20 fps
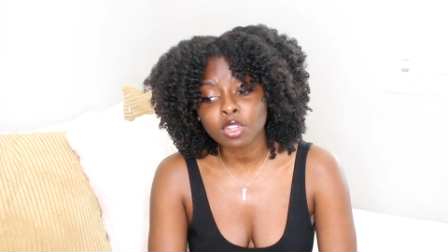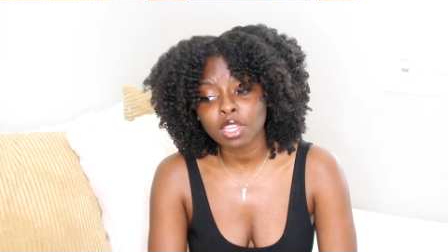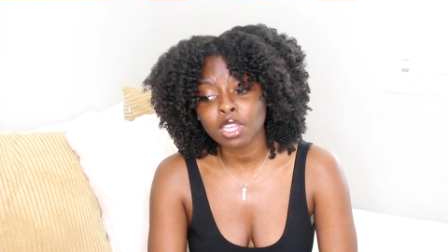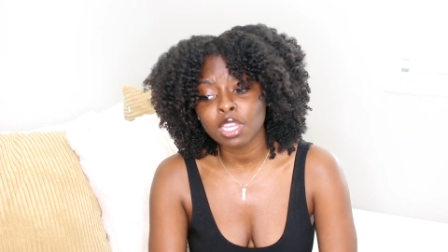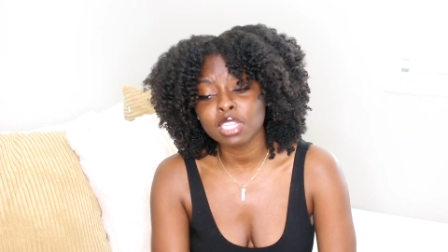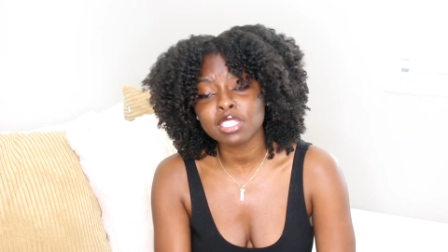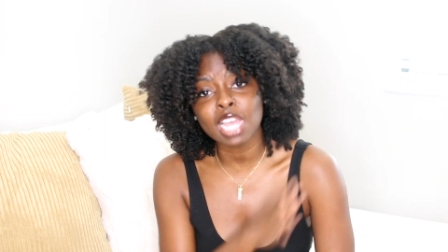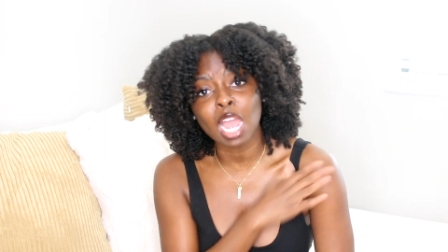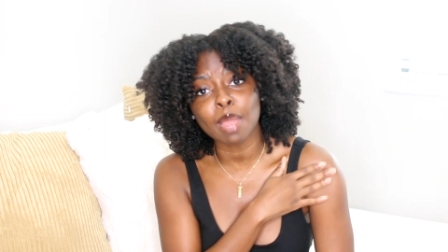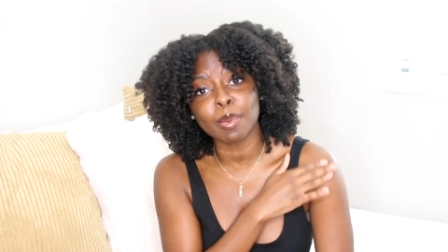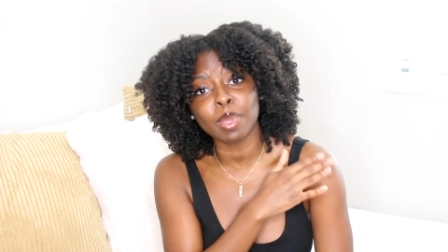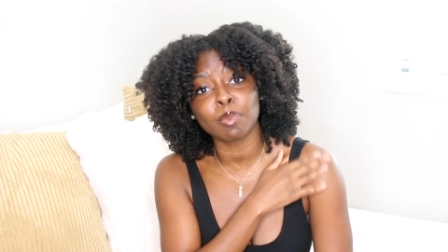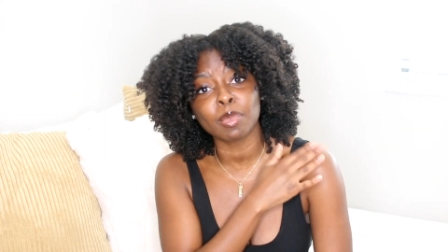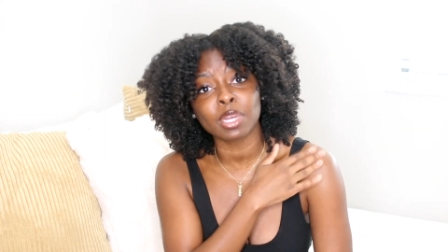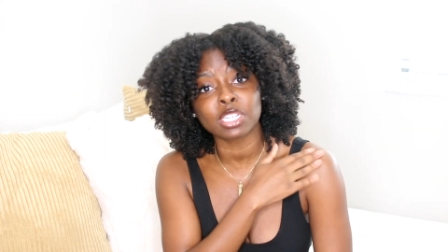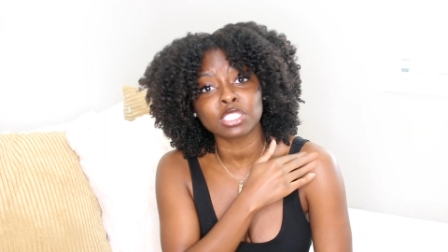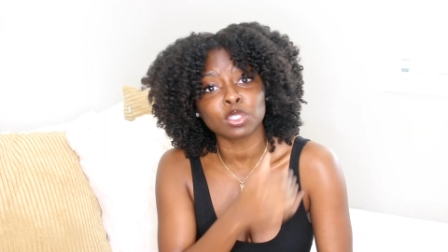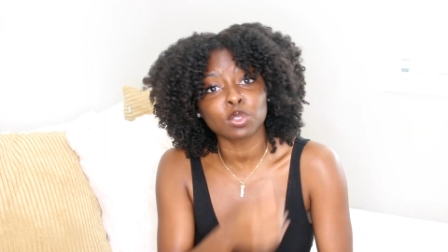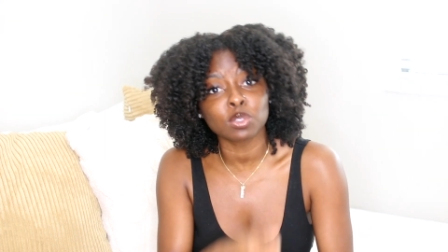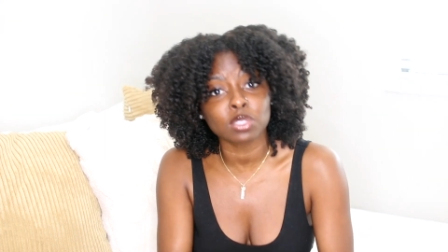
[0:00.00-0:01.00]
he tapped me on
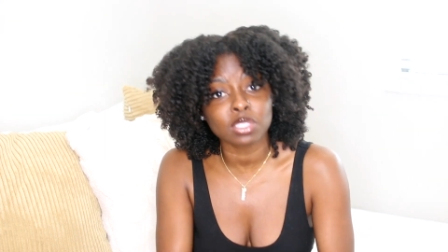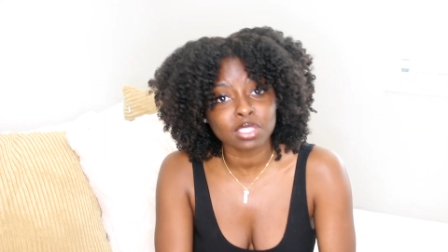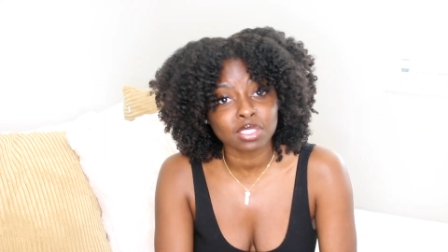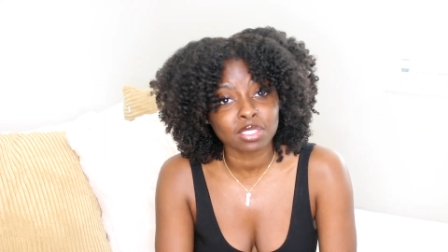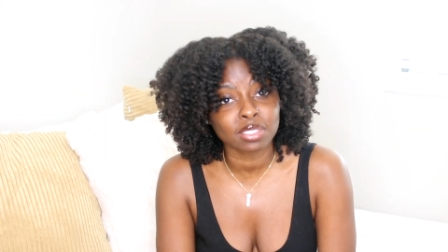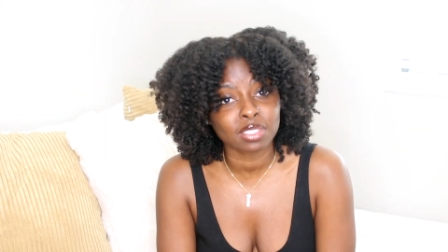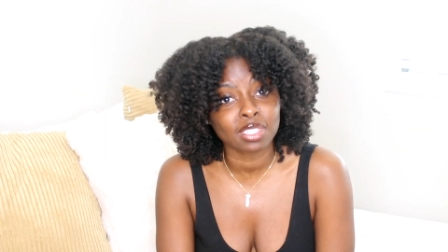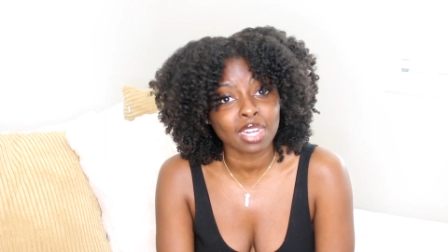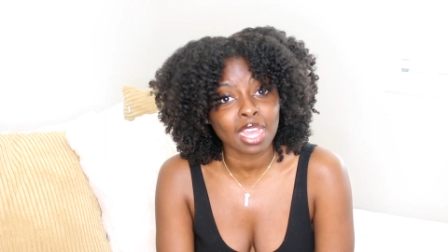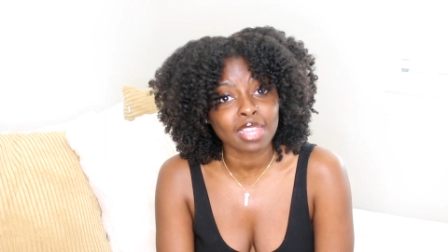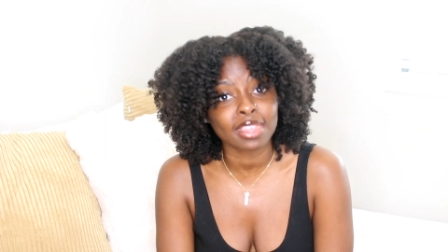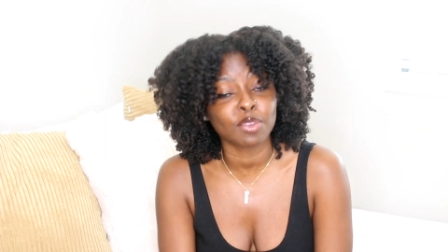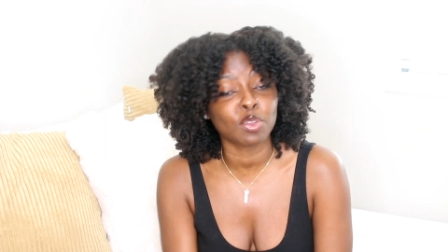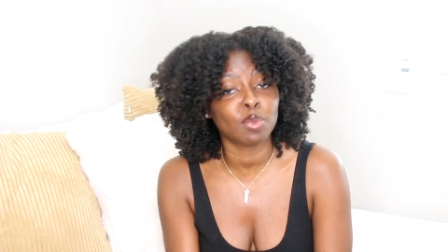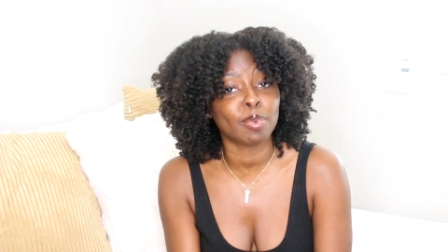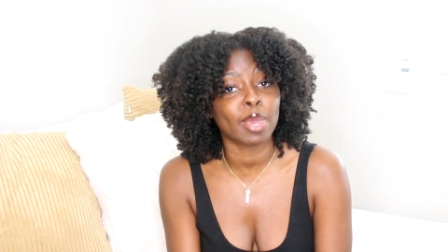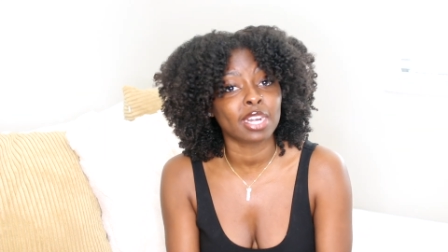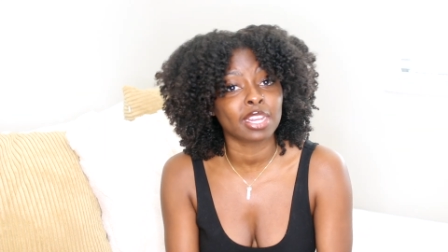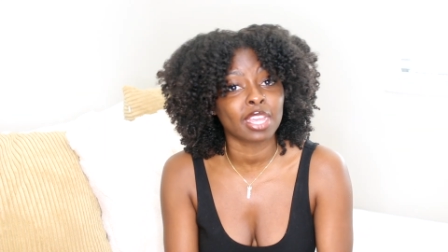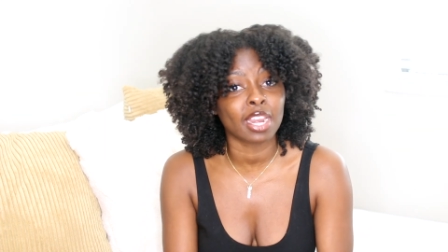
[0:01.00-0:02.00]
my shoulder and I think
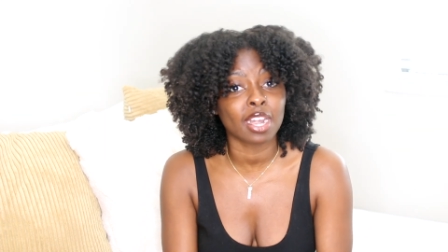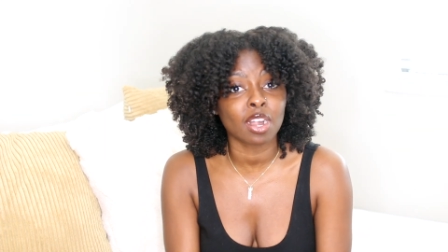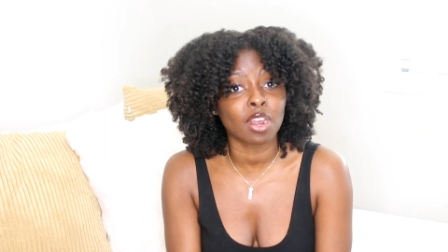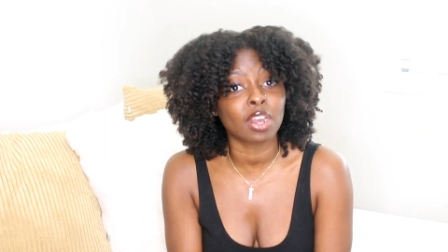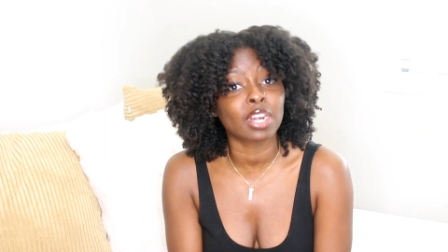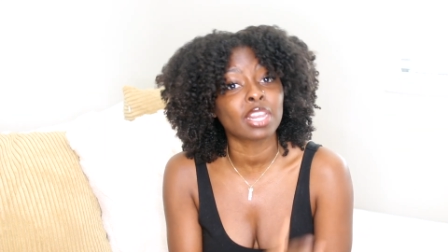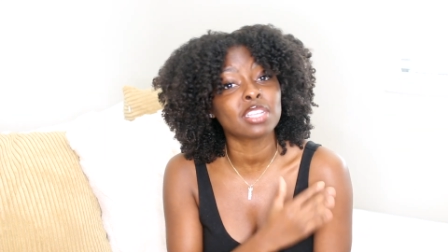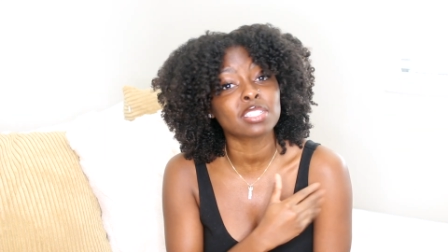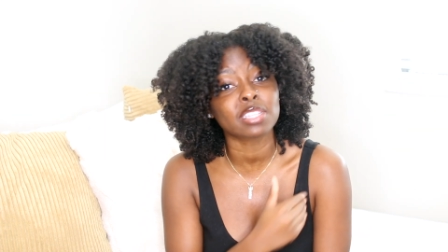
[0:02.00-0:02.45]
we about to get it on.